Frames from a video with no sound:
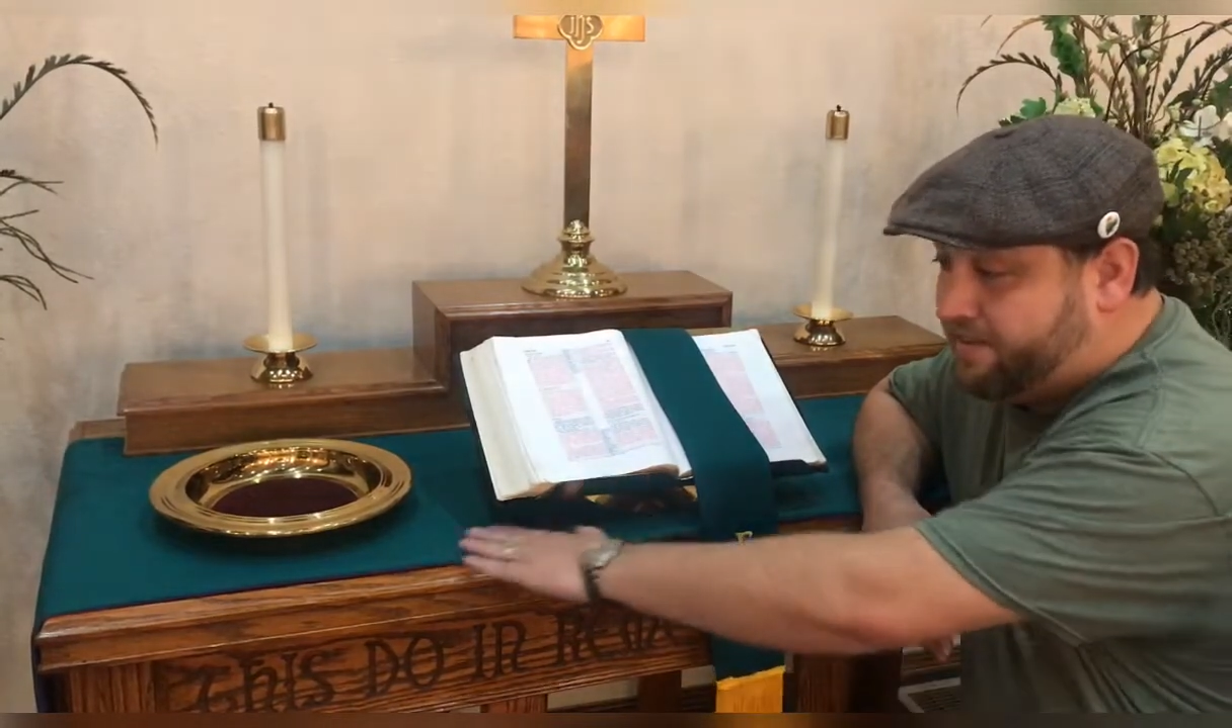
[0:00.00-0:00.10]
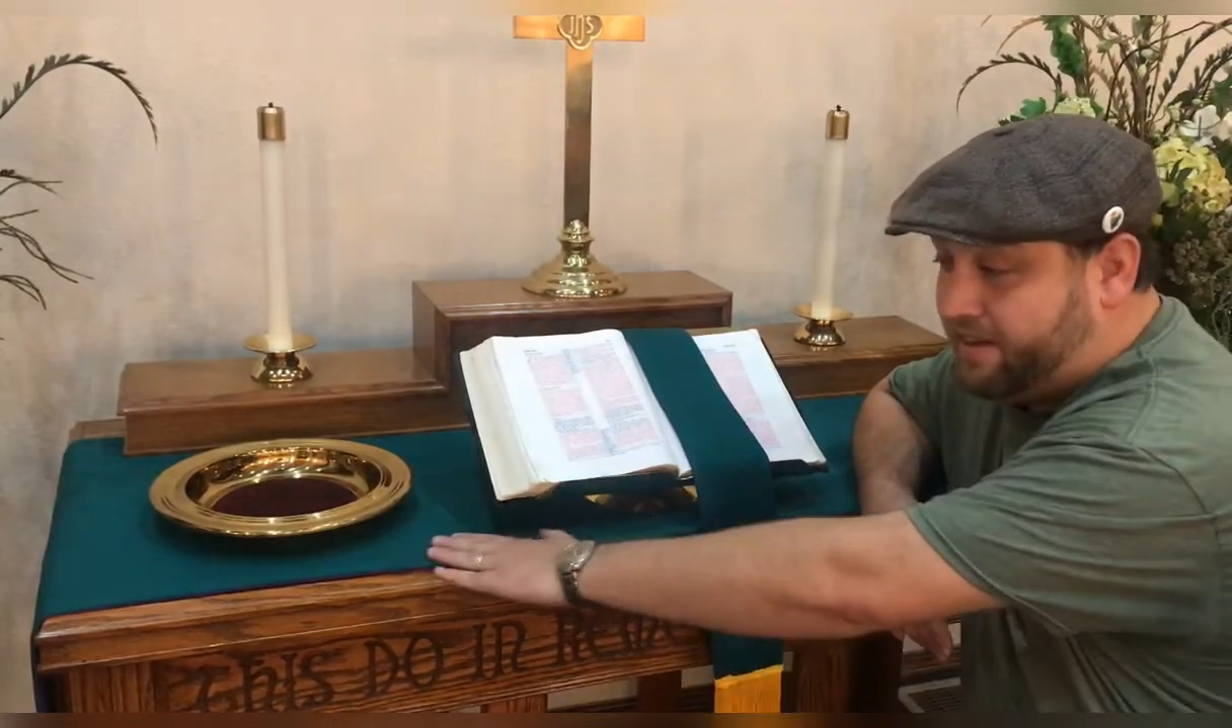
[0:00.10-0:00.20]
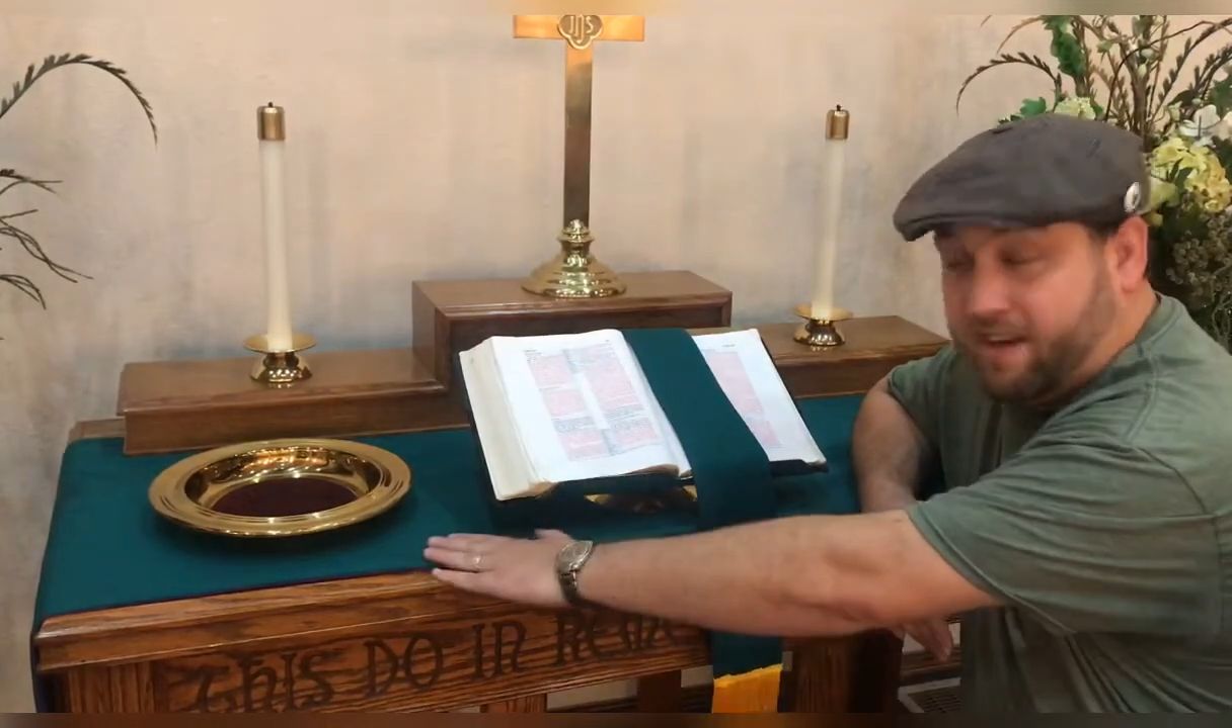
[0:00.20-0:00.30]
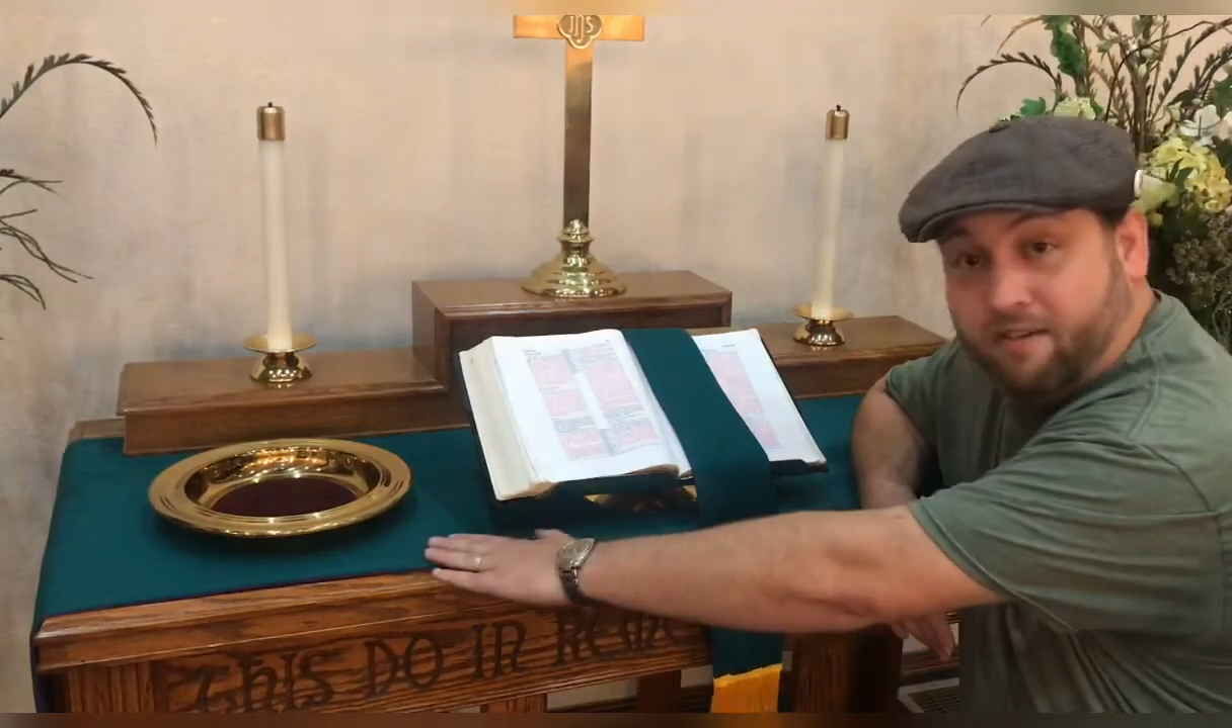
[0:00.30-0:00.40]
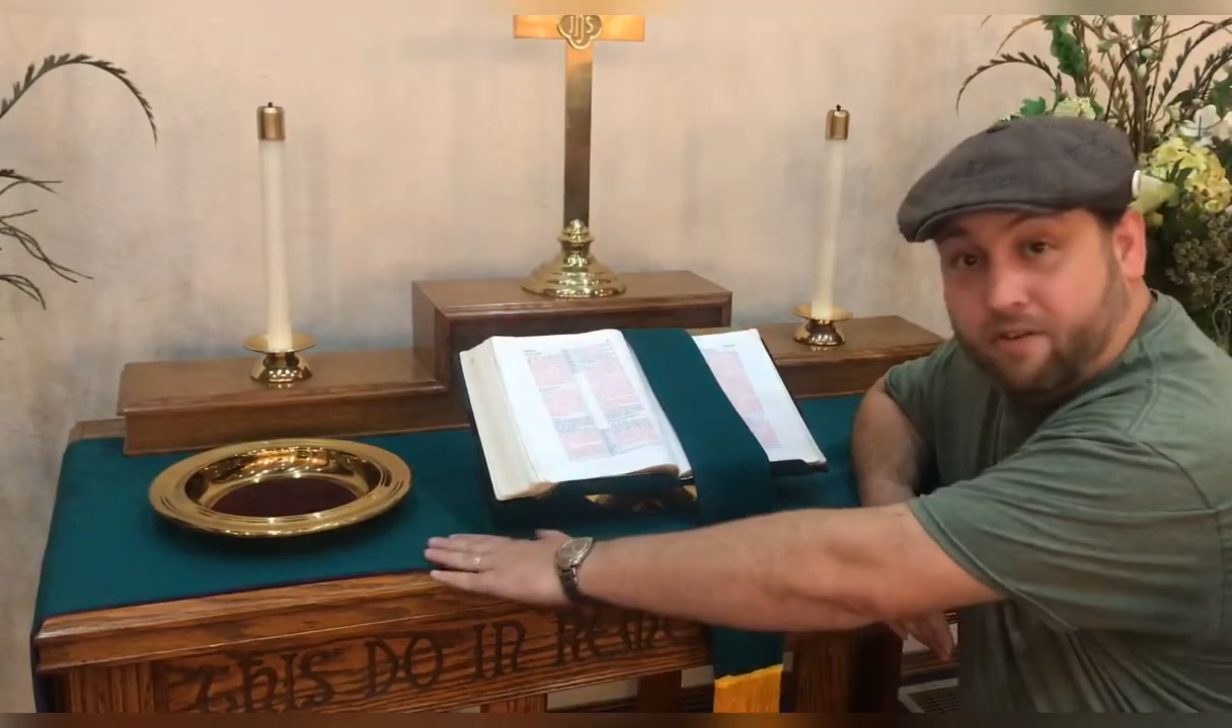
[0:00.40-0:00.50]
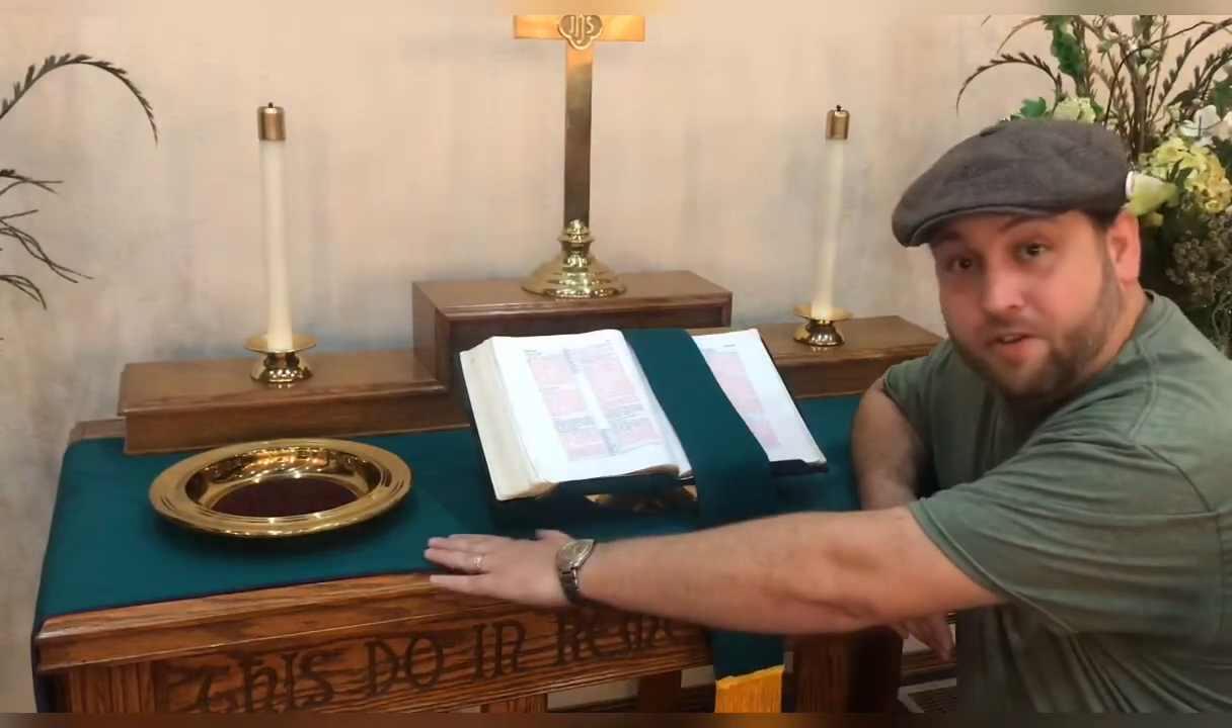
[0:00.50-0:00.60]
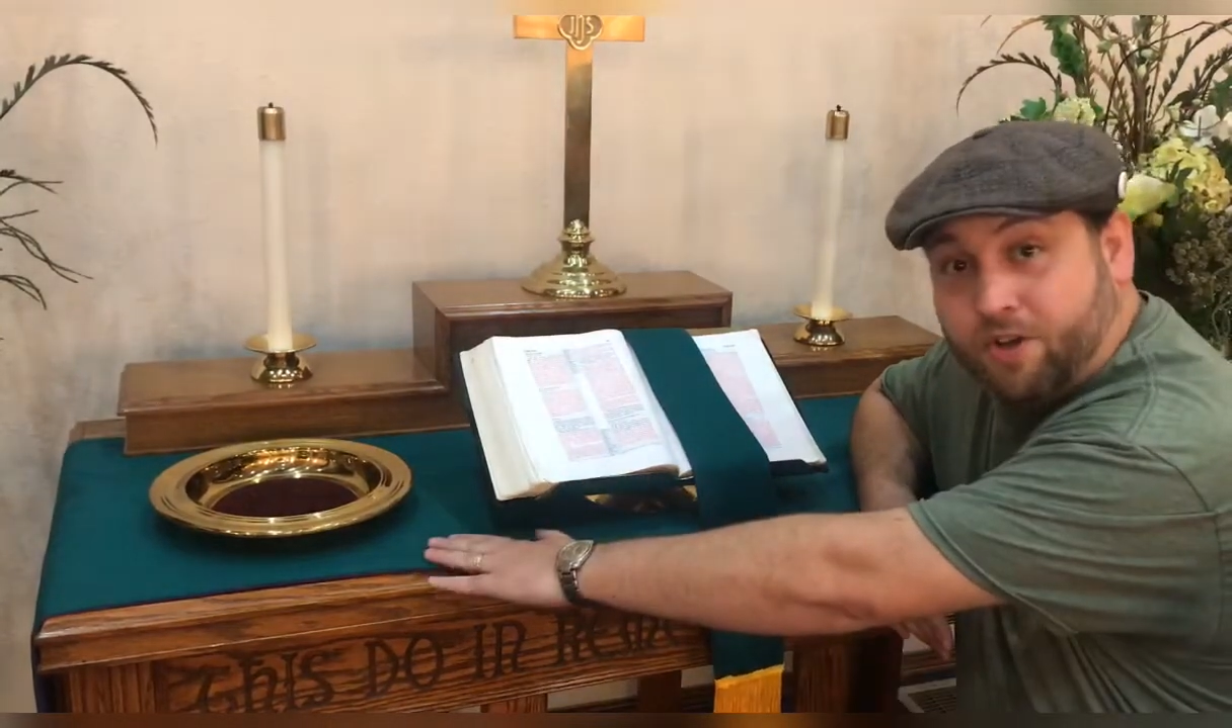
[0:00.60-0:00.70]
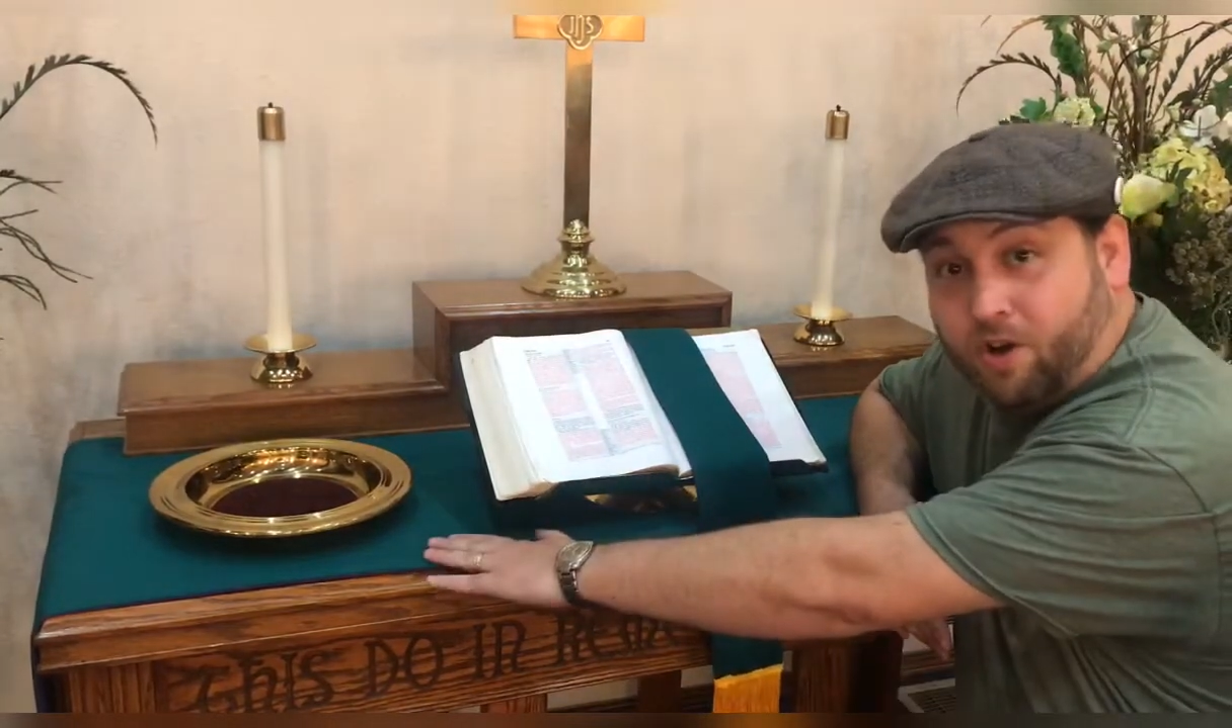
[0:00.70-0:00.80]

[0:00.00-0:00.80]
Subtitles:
that covers